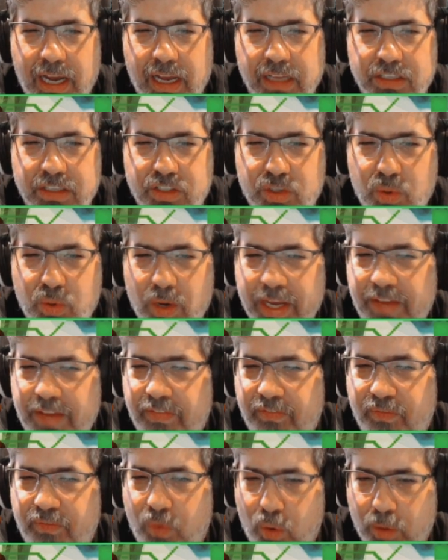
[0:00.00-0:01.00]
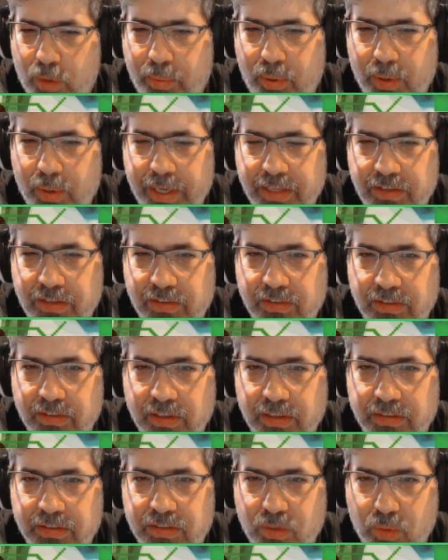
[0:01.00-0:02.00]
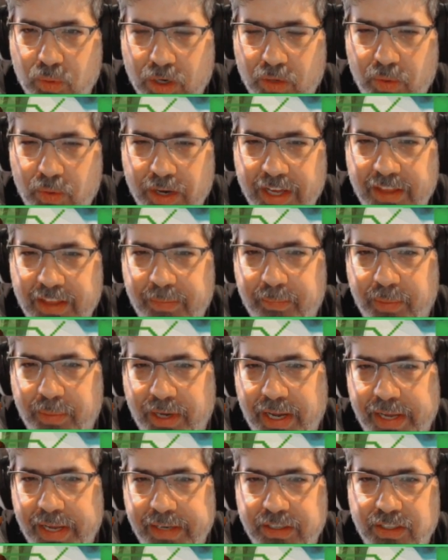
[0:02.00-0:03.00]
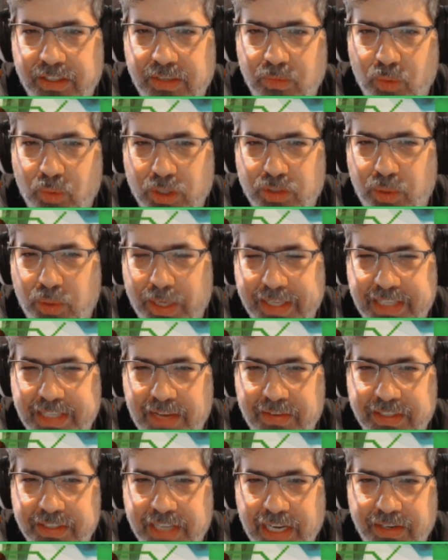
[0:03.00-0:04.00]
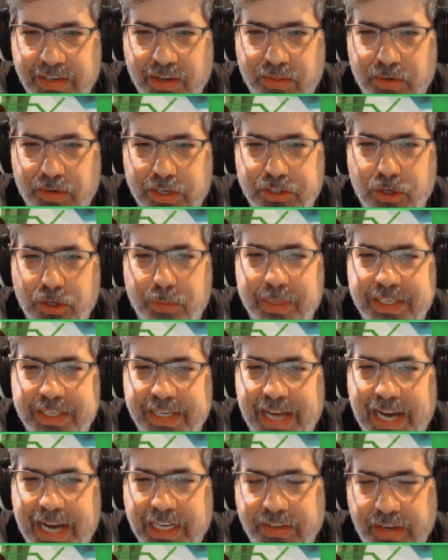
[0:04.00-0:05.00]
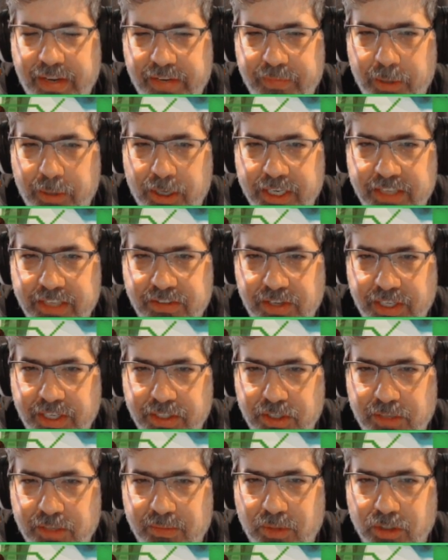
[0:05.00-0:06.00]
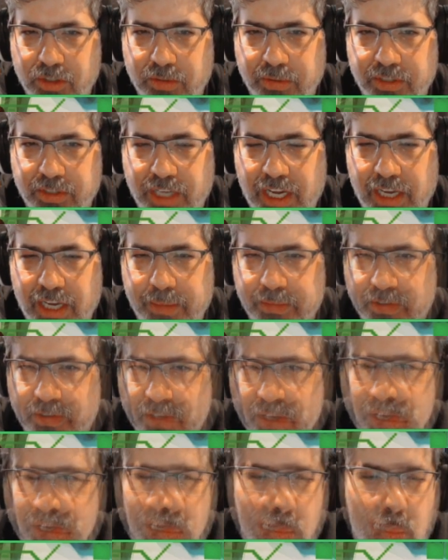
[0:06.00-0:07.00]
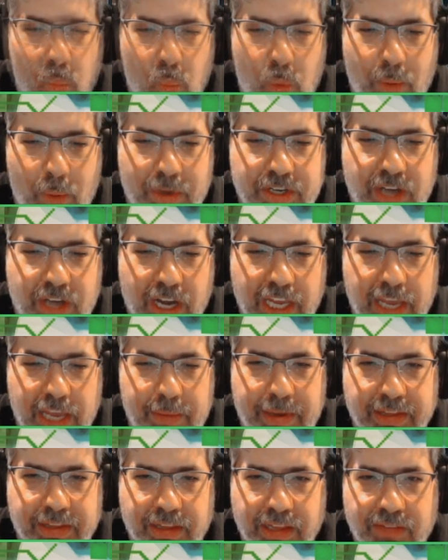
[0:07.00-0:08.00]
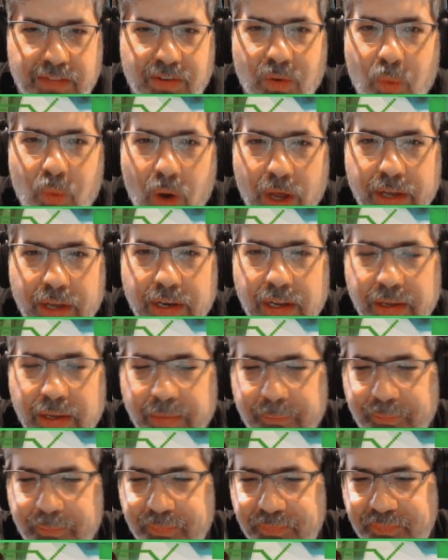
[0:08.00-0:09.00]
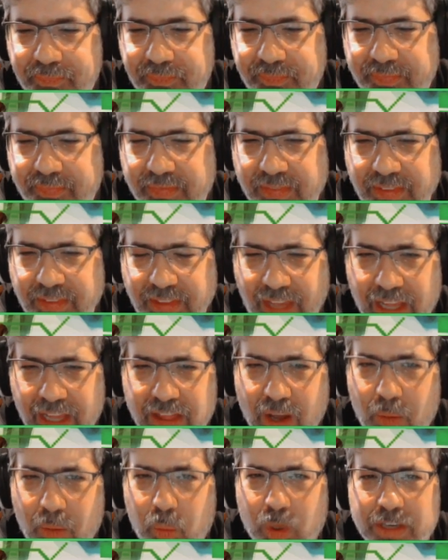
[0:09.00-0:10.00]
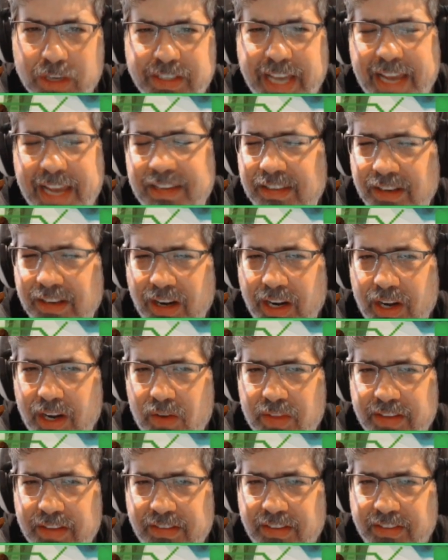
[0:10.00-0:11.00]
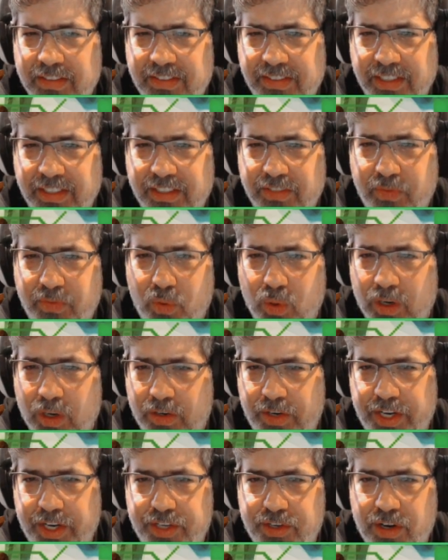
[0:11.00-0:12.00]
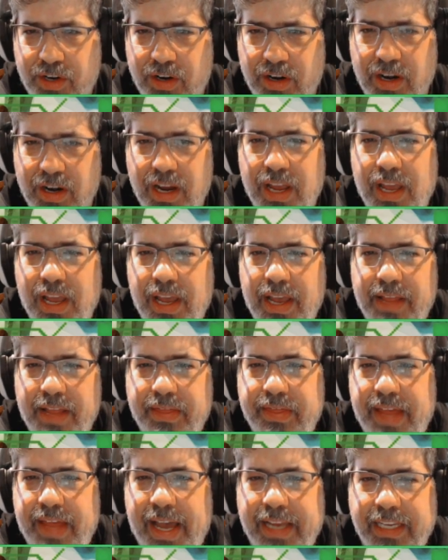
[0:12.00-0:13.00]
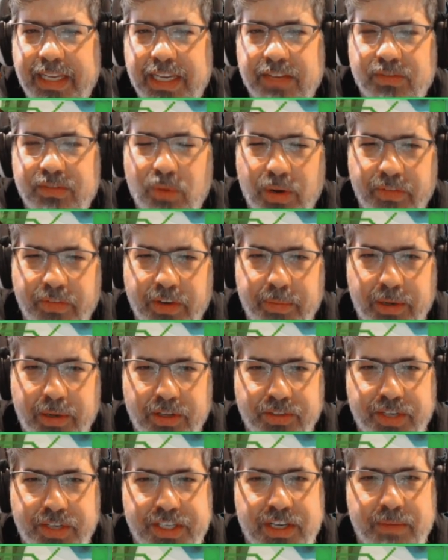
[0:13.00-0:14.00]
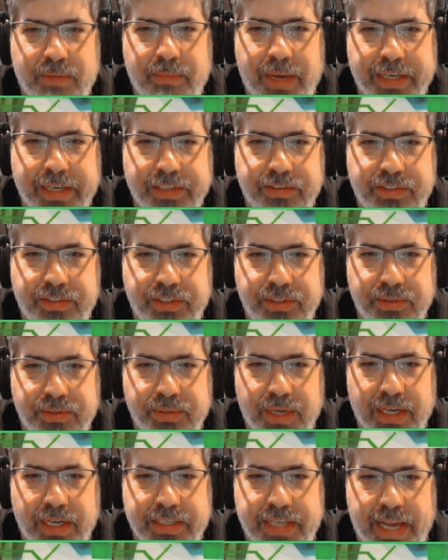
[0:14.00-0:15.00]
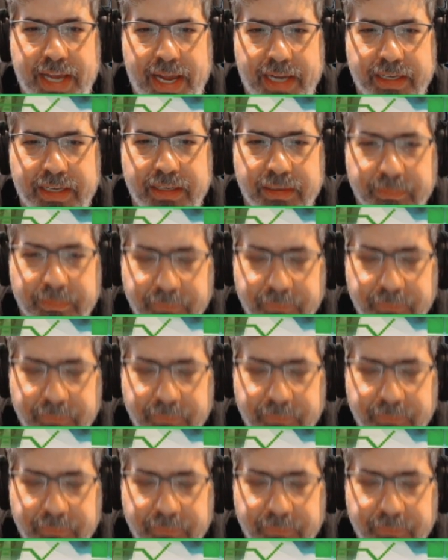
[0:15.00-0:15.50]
24 points to work with, but where 27 is kind of your threshold, but it's an activated ability, so you can do it multiple times. When we're talking about the level 1, the worst case scenario, this is a 6/4 creature that gives one of your opponent's creature -2 attack.